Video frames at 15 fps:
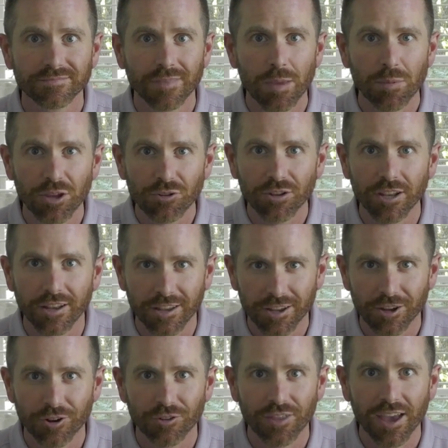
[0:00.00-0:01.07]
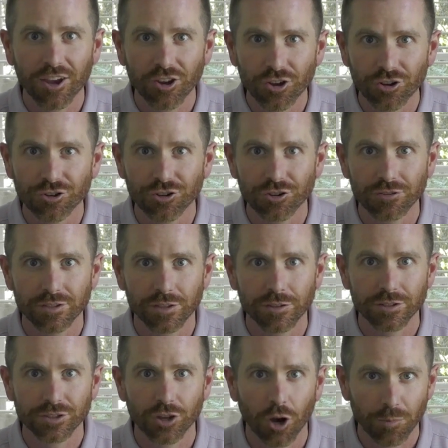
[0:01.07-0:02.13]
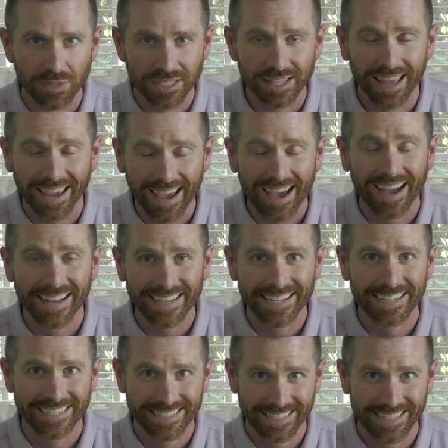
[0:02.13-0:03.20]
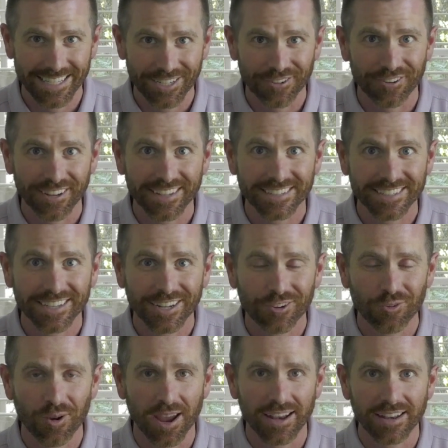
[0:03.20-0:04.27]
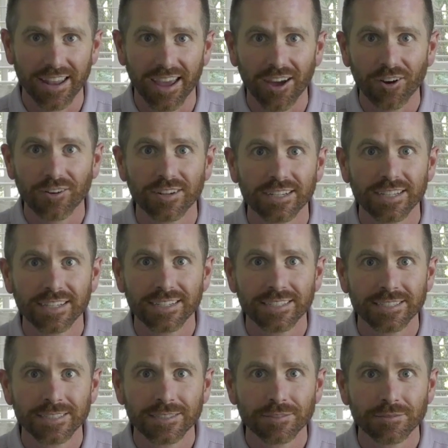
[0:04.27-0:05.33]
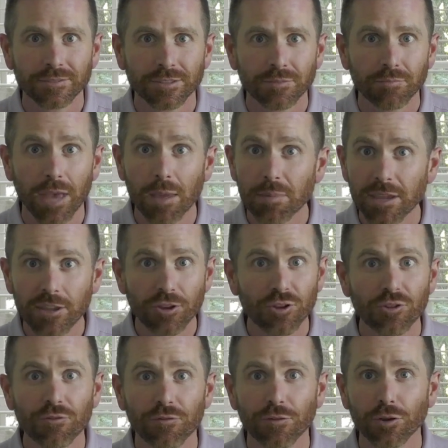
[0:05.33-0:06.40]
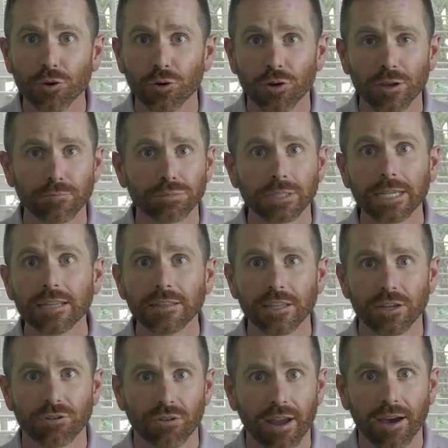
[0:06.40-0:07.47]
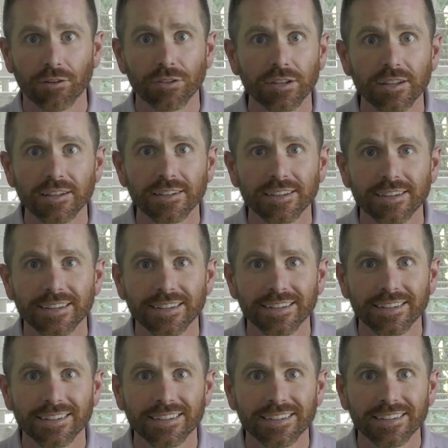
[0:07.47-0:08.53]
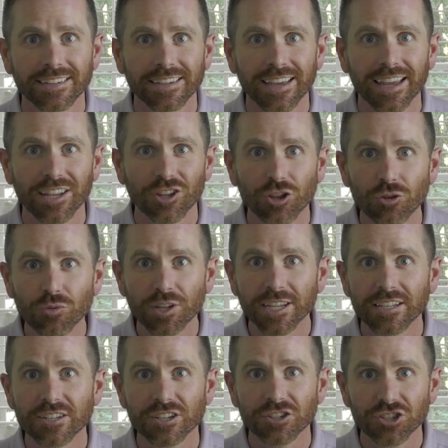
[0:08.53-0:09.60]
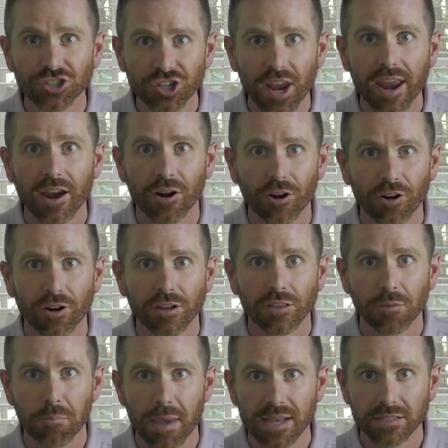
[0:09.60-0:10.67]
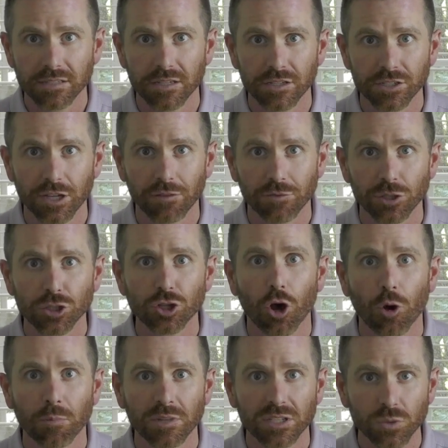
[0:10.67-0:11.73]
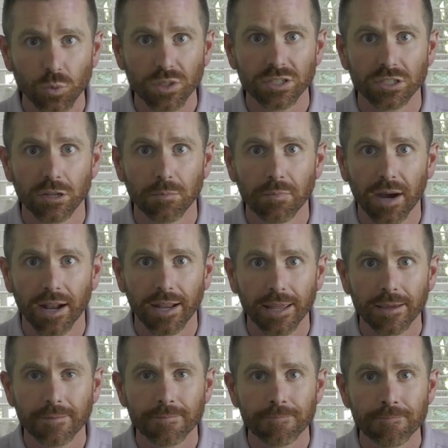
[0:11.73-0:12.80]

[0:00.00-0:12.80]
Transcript: Maybe you need to hear that good news of the psalmist like I need to hear it right now. Maybe you feel completely grounded, and you need to share the message of the psalmist with somebody.